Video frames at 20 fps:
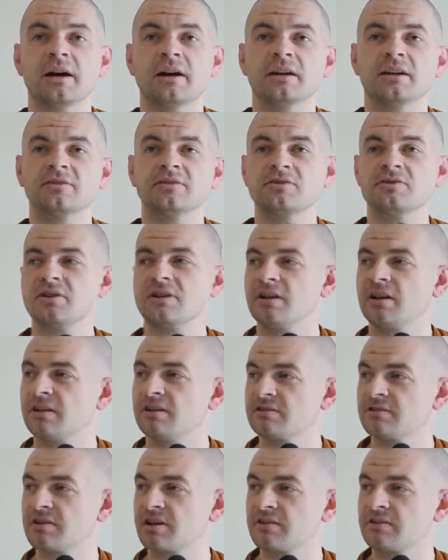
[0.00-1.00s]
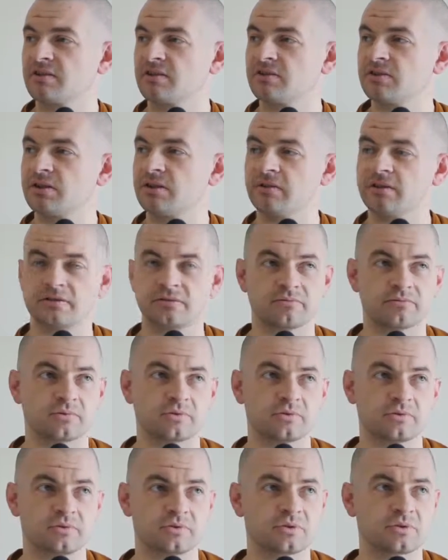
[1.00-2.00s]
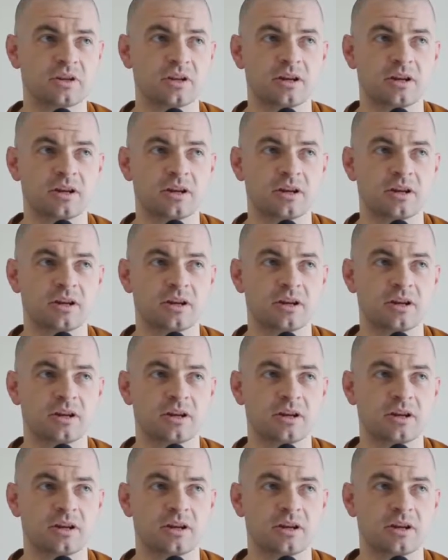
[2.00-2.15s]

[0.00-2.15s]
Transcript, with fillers: It's just a series of rules.